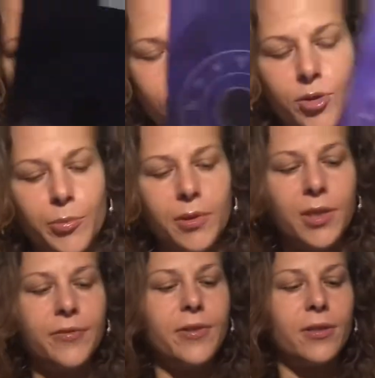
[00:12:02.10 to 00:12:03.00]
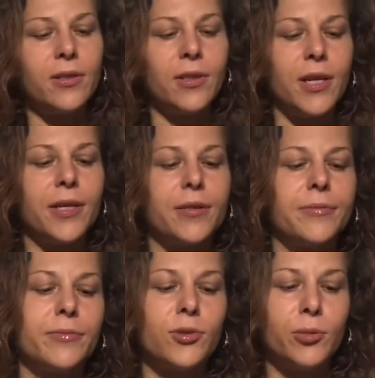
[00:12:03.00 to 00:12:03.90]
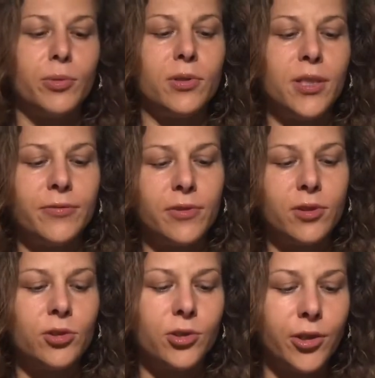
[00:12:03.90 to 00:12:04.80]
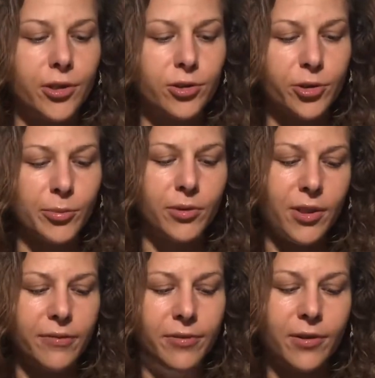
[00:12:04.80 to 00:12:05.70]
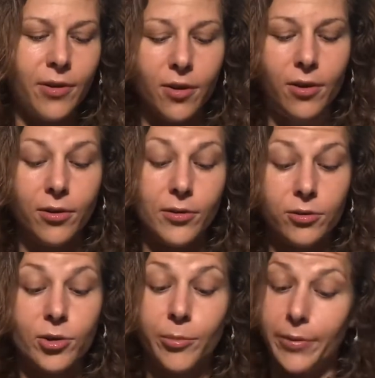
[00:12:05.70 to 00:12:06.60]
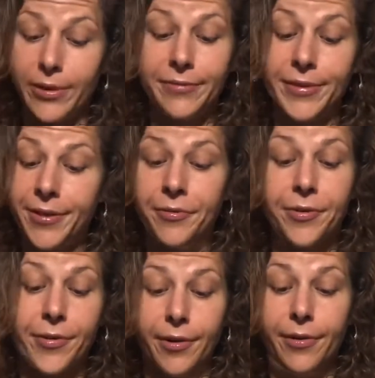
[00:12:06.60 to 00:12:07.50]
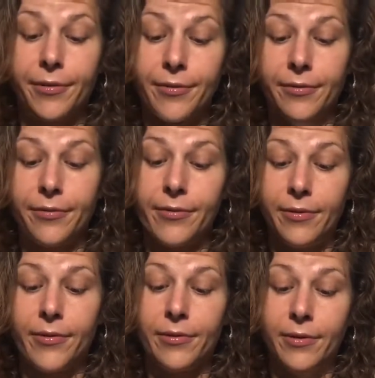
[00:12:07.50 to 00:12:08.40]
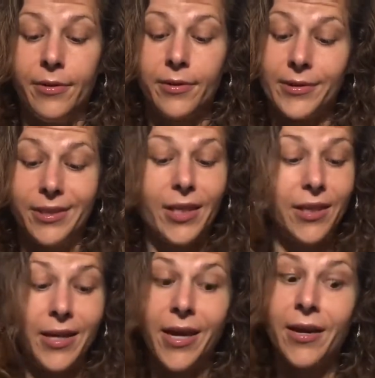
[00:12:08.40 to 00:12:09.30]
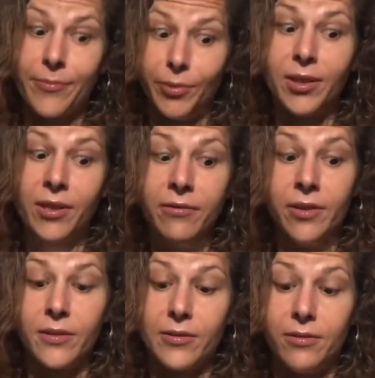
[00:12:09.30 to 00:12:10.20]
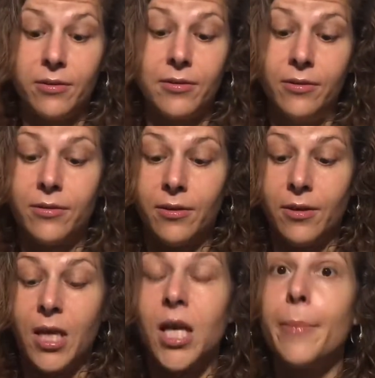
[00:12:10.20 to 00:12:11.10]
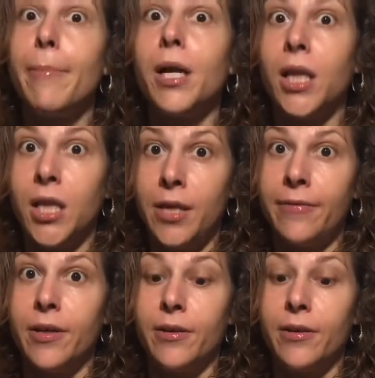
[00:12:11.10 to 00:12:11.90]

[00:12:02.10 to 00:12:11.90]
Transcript: To believe in the light. To believe in the dark. To believe in the all. To believe in everything. It's like, yeah, believe it. Believe it.